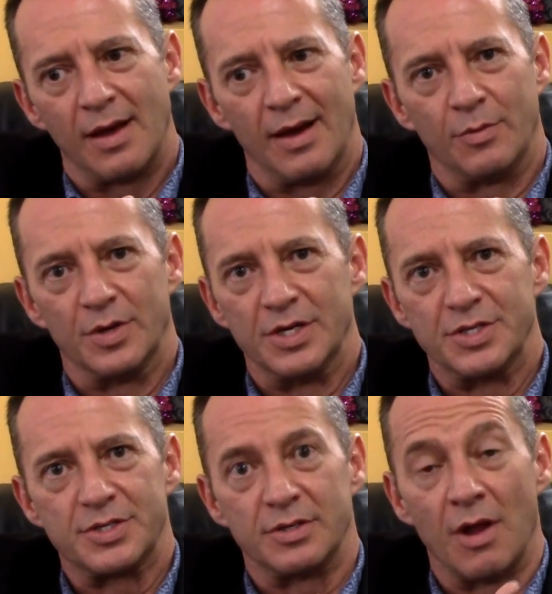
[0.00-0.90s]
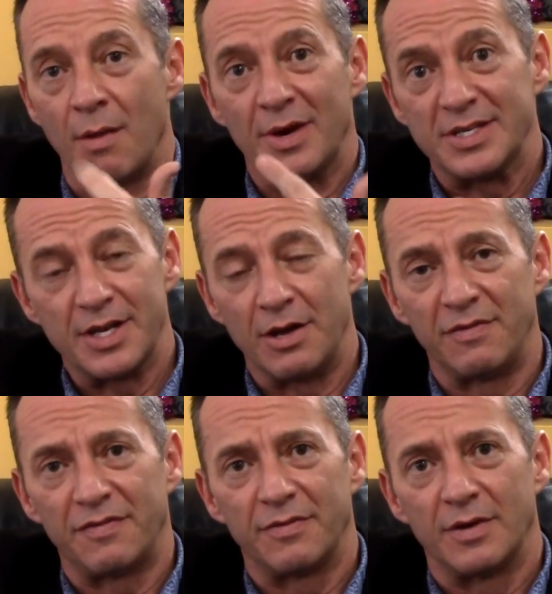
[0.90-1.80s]
I was not
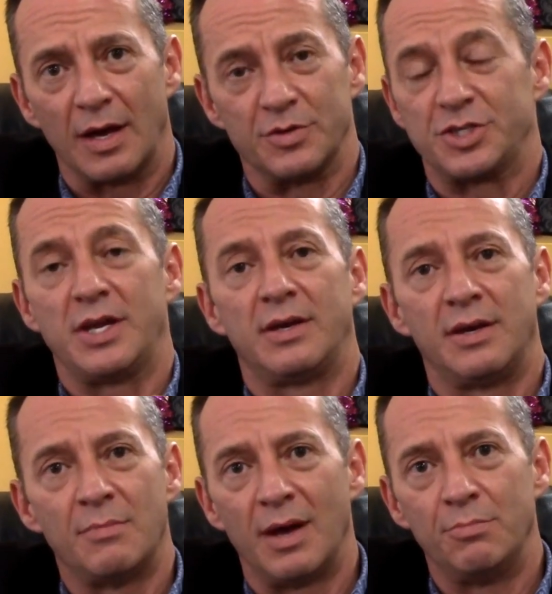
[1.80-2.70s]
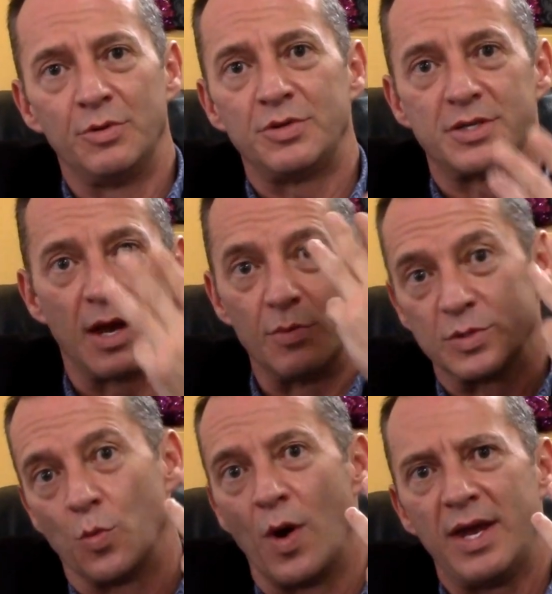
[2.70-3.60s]
myself. I was shaken in my boots. I
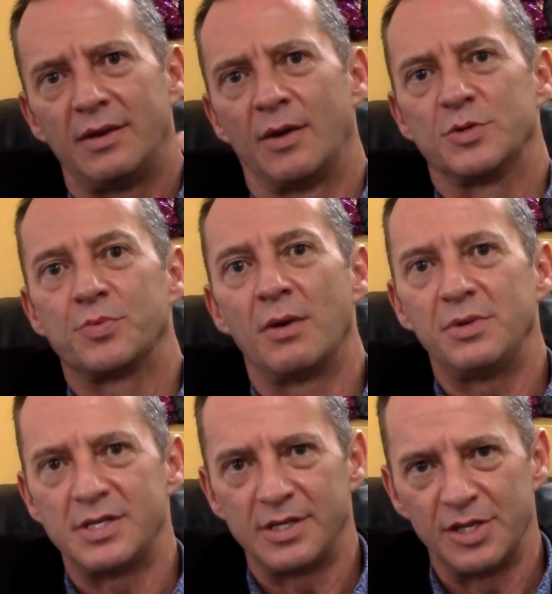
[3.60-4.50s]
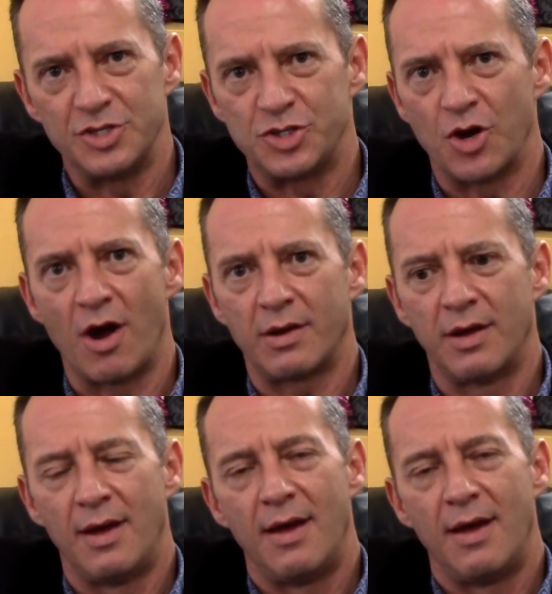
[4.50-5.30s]
was white. I was probably still in shock.